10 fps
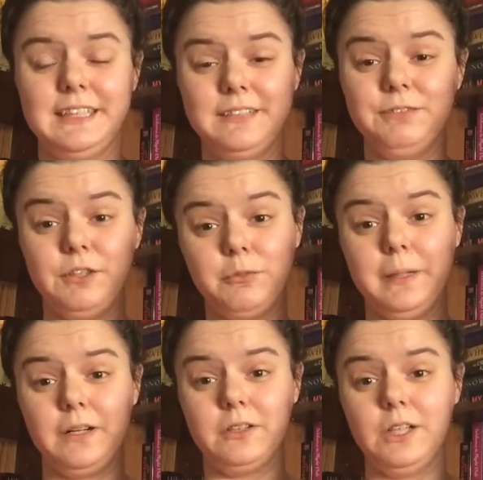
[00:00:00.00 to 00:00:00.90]
that involves
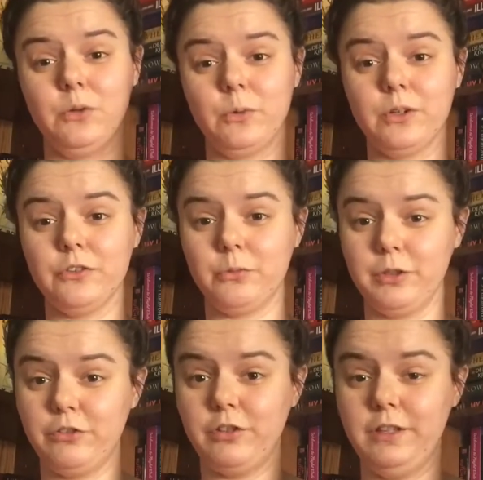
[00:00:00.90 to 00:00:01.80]
parallel worlds,
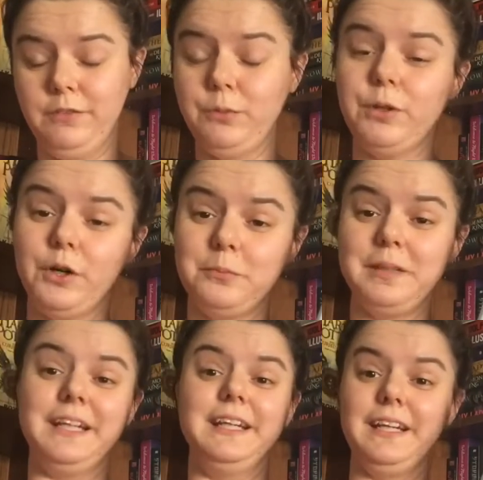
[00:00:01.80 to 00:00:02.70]
which, if you know
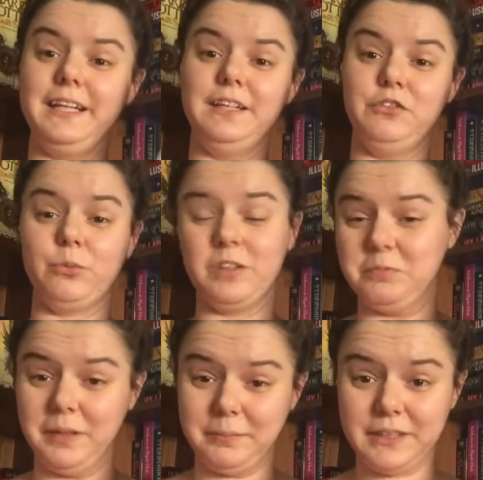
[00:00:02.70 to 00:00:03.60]
me, is one of
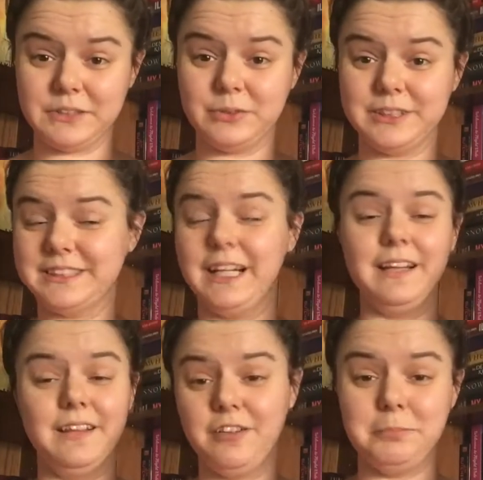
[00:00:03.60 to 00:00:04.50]
my buzzwords, and I
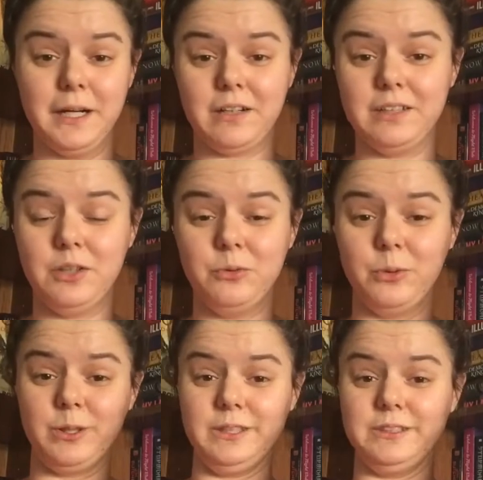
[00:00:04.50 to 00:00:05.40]
love
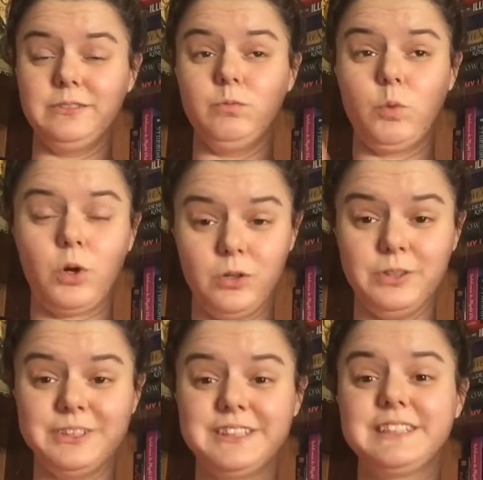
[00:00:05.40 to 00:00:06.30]
parallel
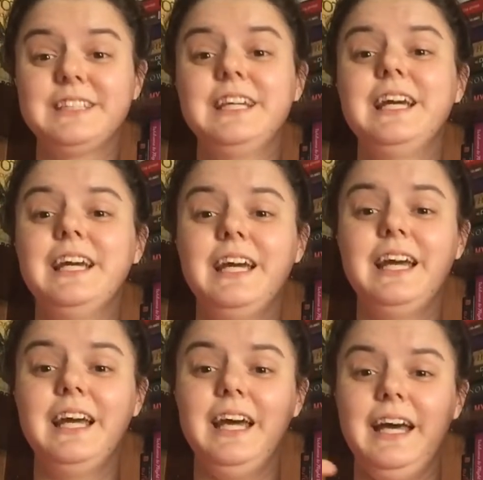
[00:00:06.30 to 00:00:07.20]
worlds
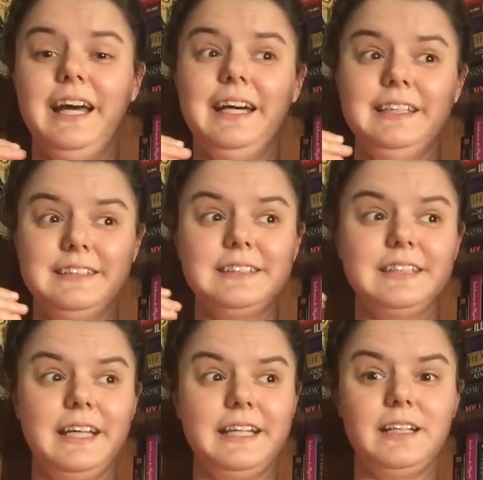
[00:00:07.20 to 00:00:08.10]
as,
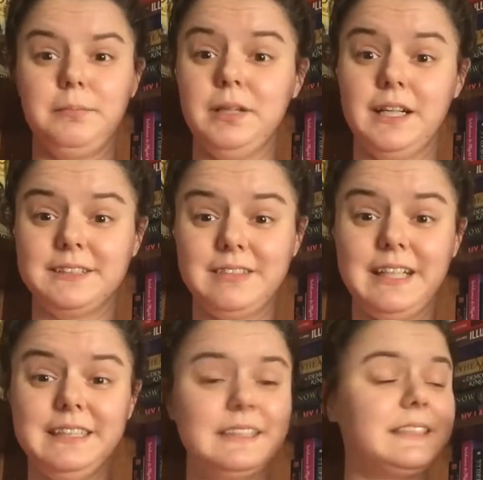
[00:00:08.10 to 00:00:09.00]
like, a plot
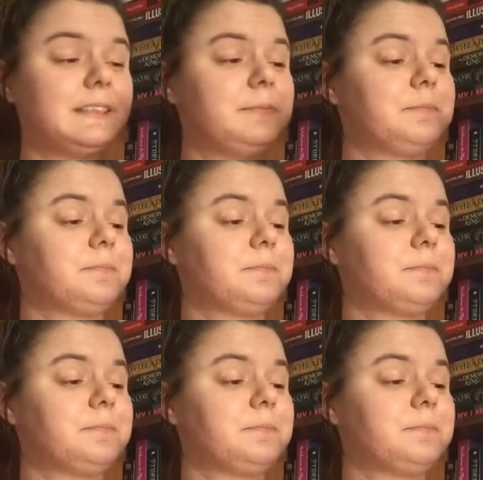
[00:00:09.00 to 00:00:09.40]
device.